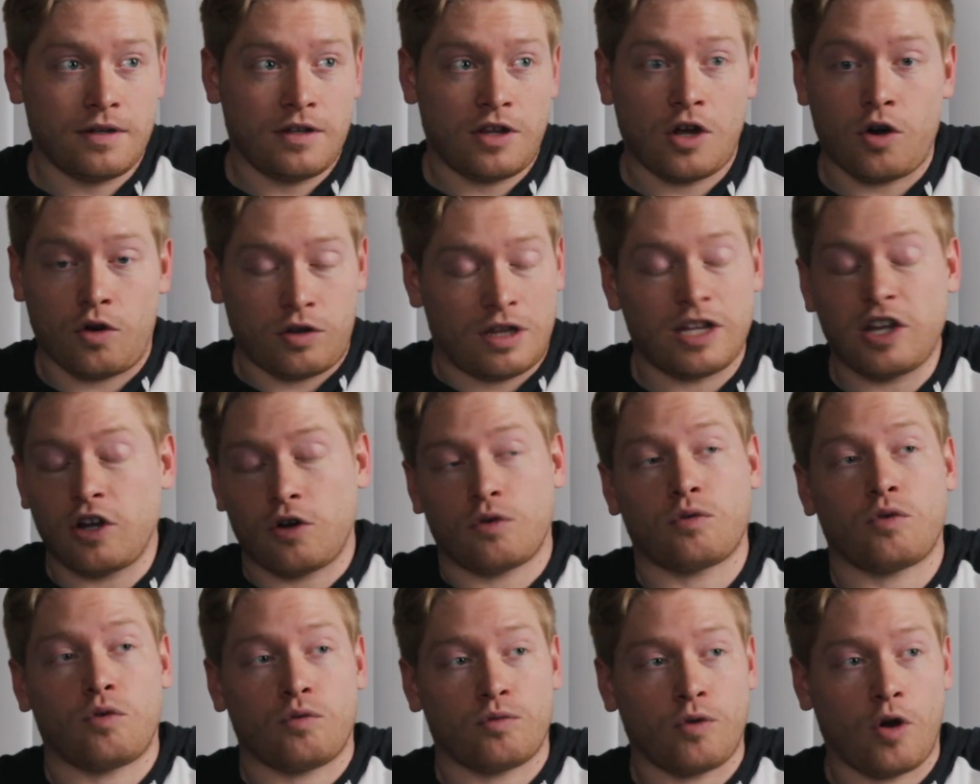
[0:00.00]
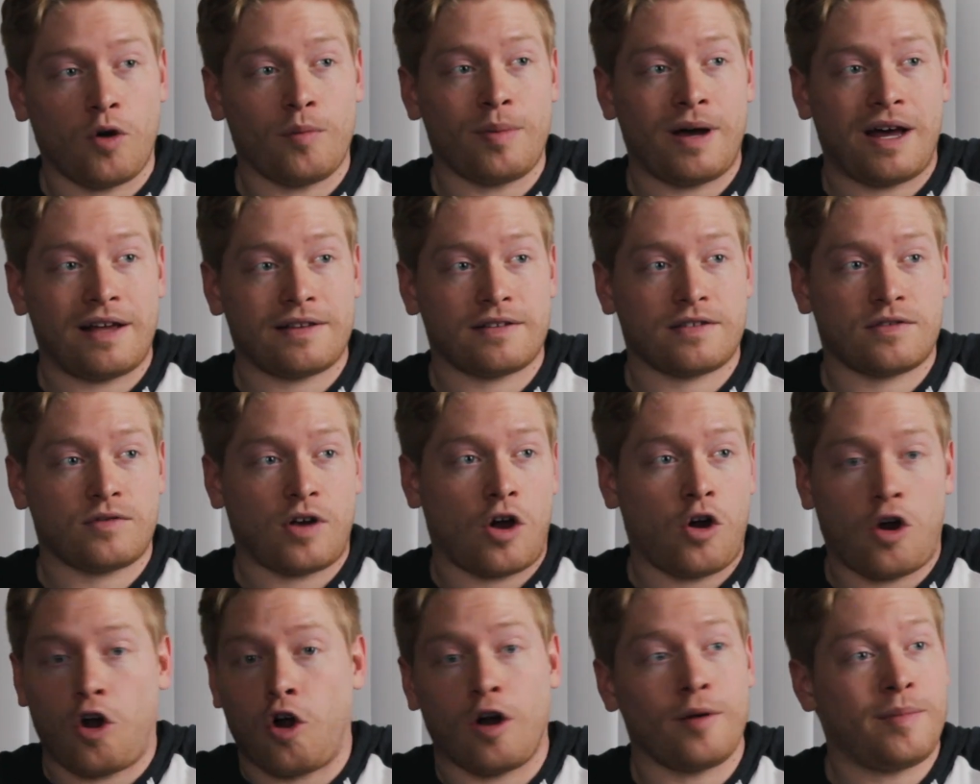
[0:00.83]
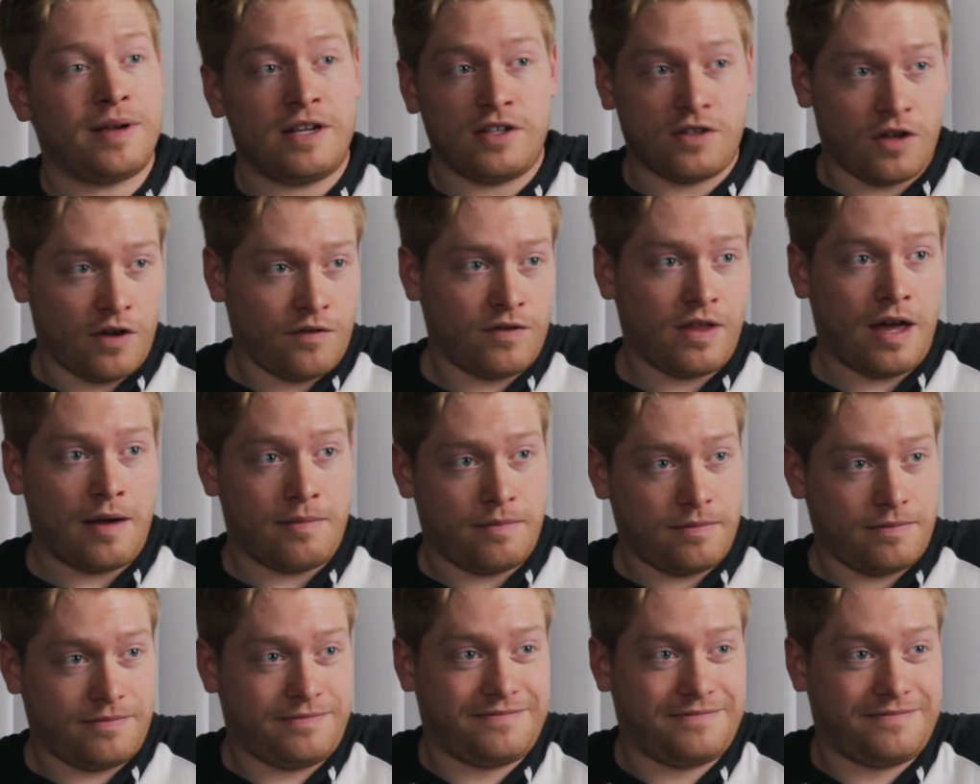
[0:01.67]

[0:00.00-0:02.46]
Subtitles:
There are literal robots, armies of them.